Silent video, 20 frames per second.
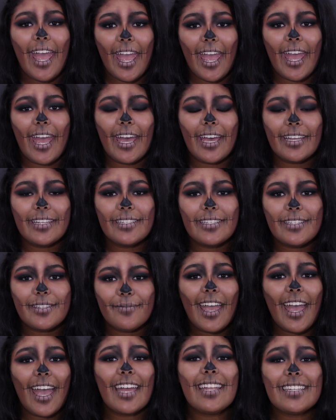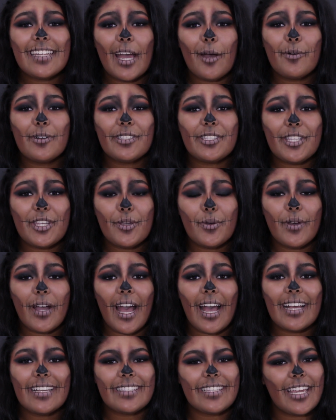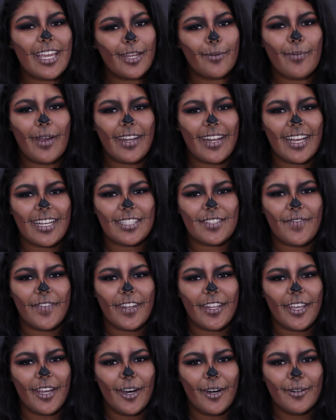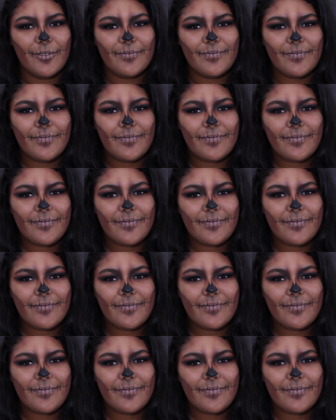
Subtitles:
And I will see you guys in my next video.